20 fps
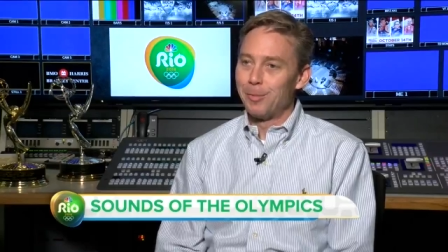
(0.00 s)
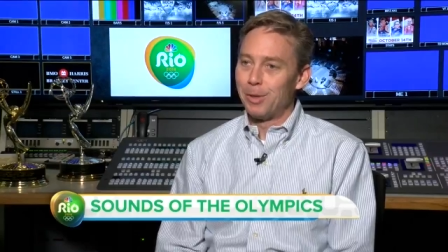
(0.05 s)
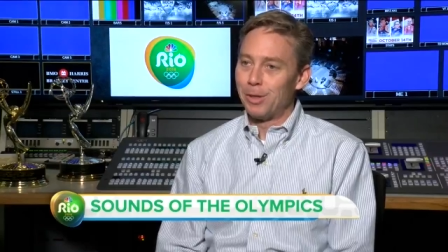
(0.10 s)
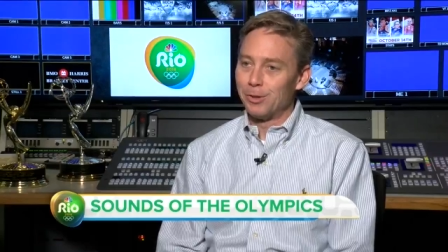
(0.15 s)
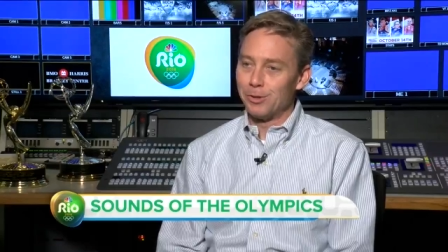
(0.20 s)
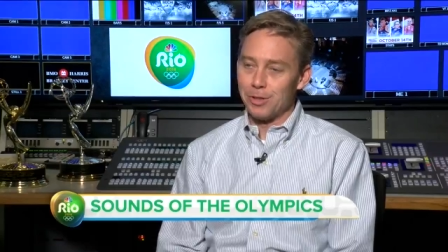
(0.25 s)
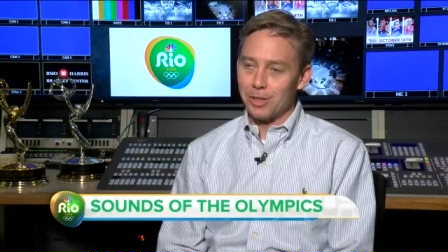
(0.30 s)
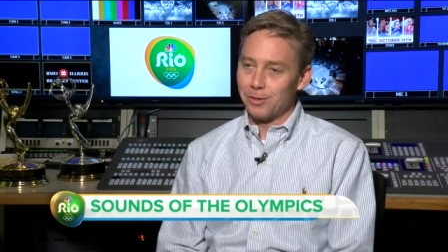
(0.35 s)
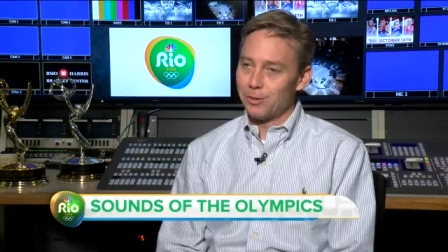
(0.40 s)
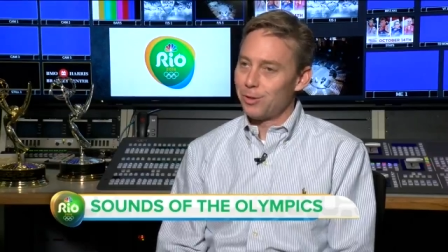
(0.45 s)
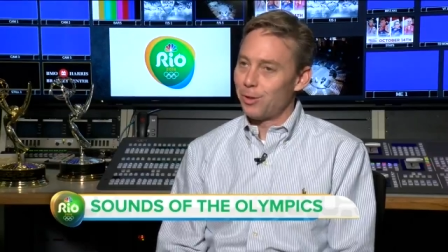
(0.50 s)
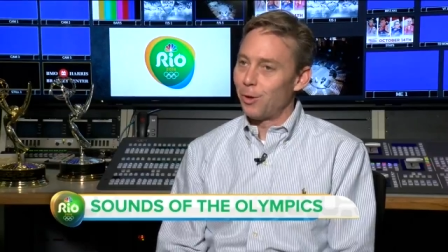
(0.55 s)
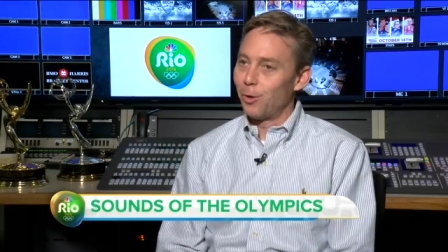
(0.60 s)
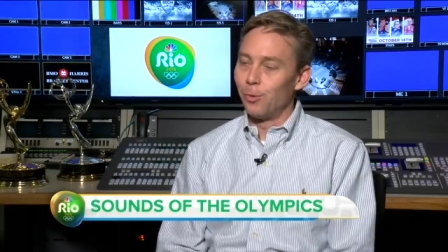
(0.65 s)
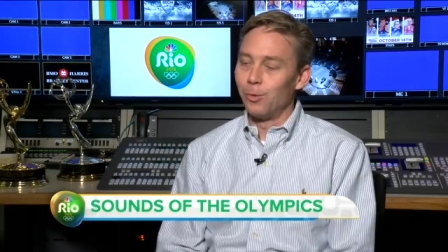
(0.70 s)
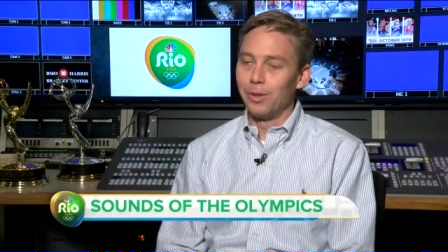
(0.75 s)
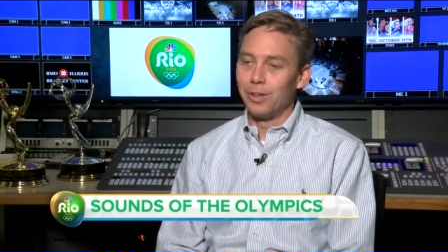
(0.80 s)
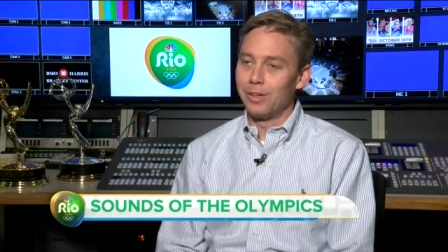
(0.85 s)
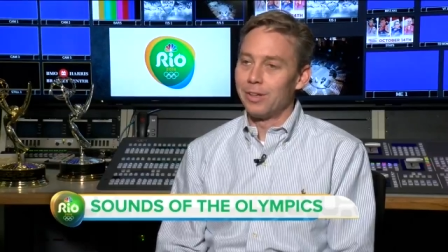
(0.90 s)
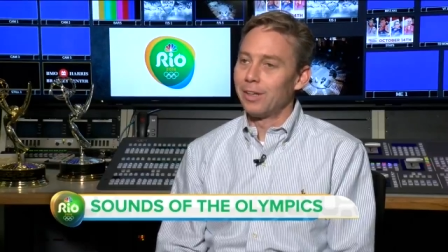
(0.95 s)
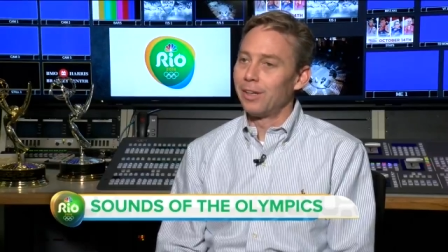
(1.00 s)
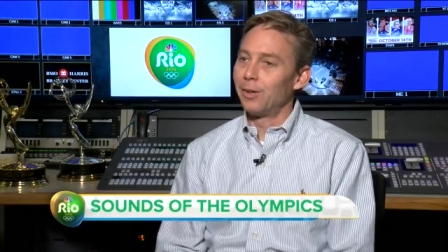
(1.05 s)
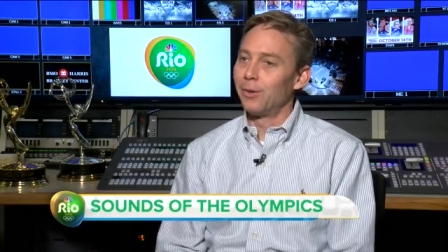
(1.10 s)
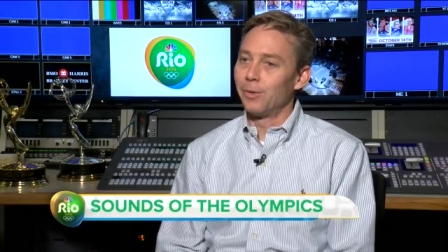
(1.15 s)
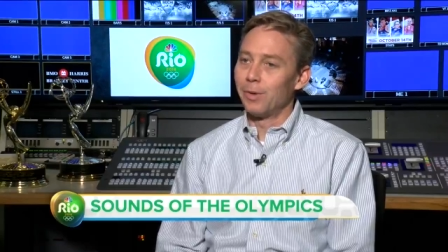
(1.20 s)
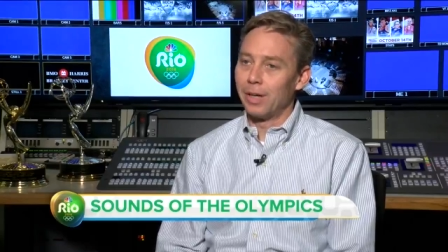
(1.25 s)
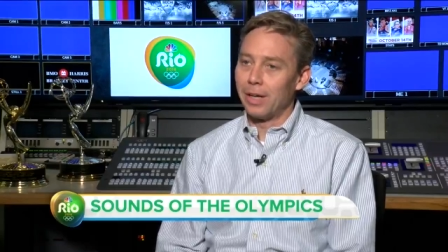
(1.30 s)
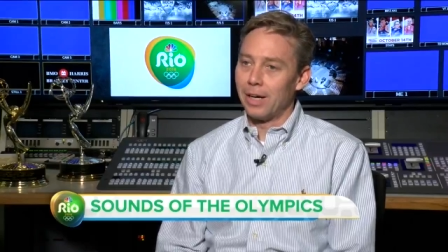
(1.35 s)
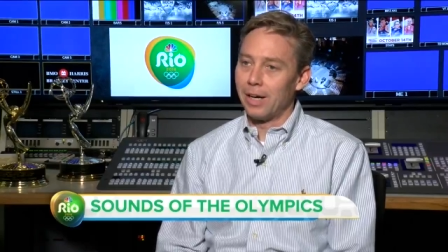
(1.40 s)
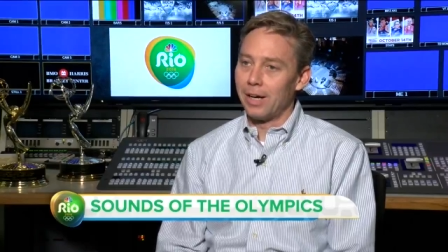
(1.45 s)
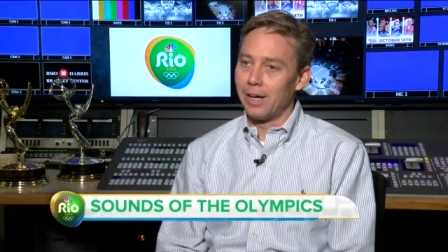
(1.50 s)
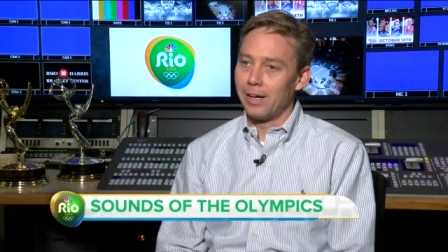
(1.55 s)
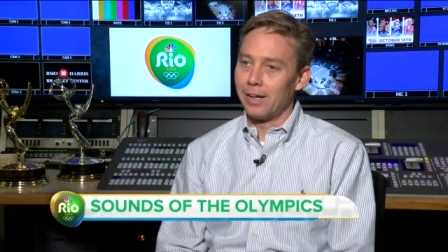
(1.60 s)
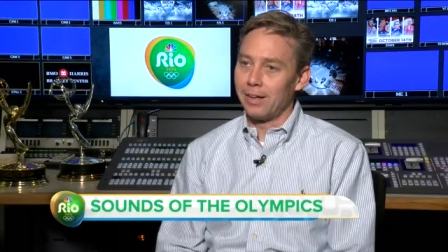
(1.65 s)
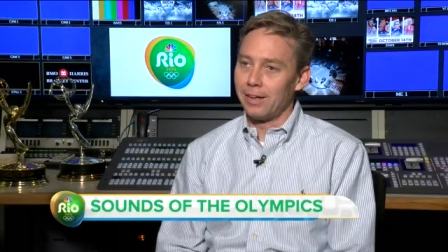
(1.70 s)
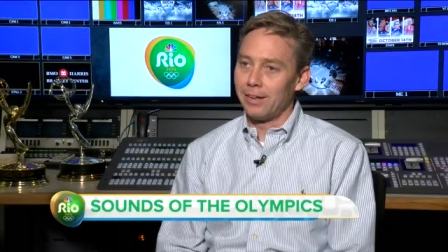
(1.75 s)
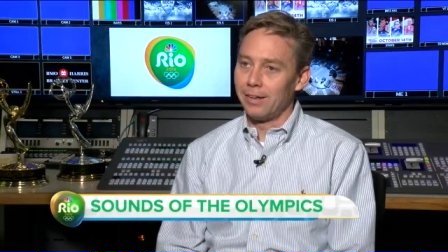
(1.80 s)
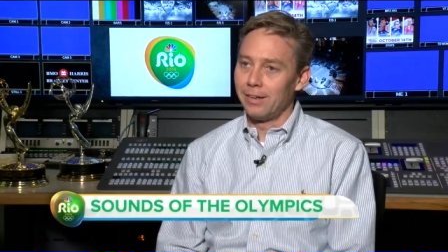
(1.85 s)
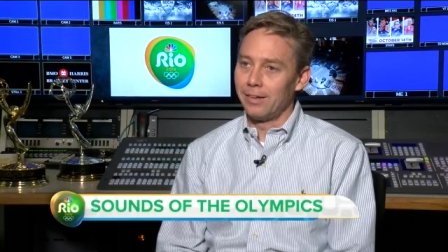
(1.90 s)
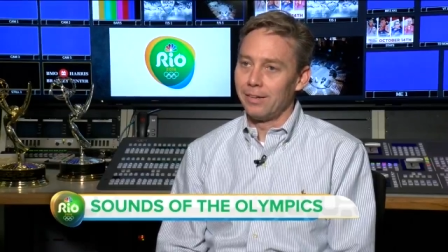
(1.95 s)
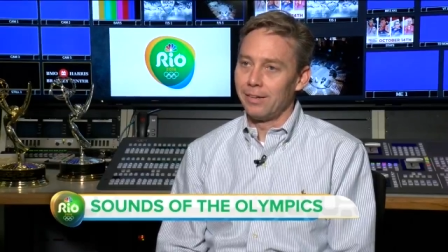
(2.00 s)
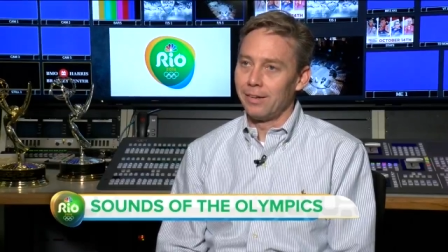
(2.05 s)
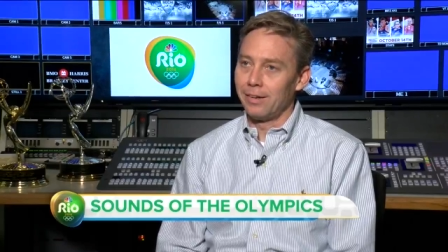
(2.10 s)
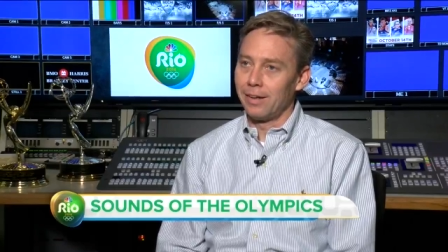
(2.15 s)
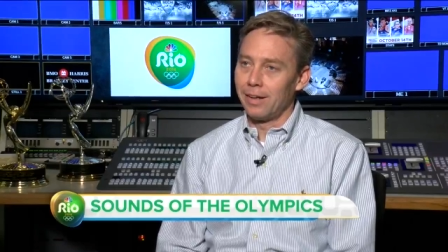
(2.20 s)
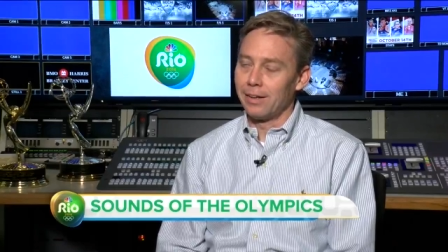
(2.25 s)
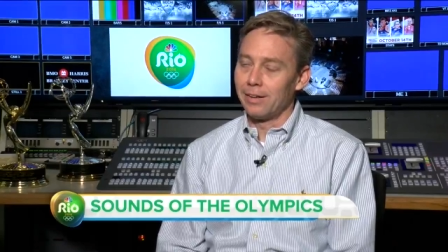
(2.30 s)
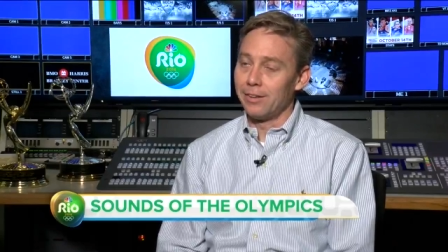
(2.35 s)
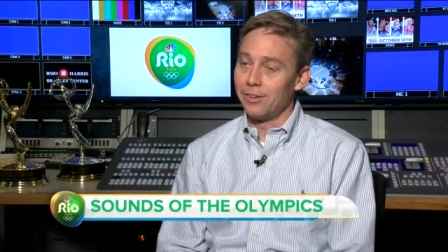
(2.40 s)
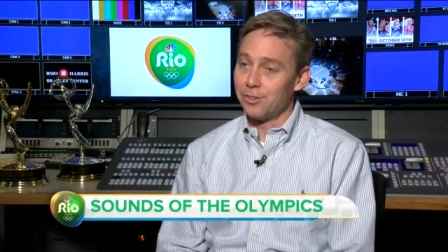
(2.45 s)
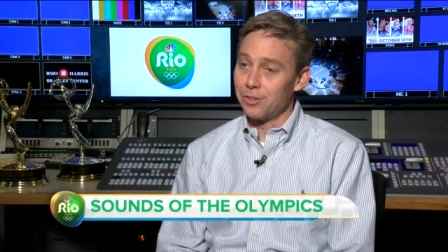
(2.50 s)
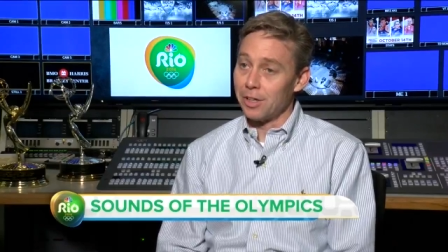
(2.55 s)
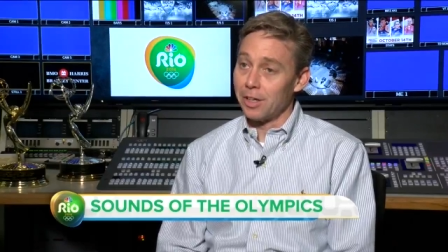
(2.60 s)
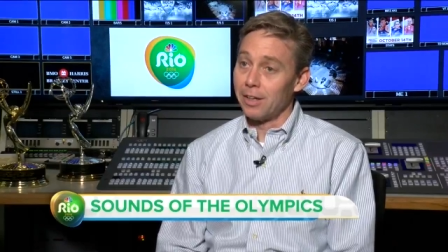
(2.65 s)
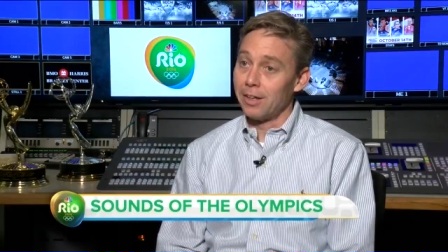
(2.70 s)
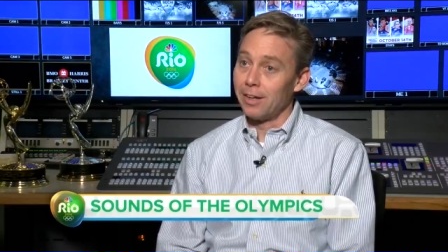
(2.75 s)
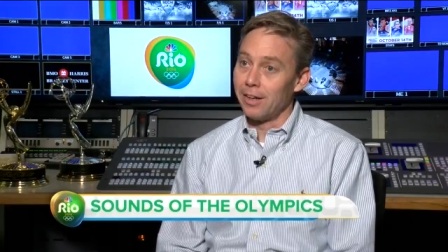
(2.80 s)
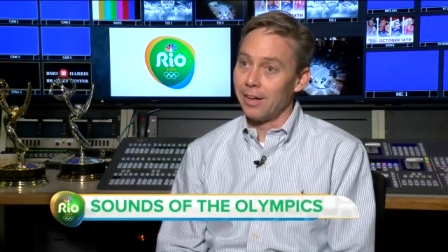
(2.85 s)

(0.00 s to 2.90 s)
because that's the only thing going on at least at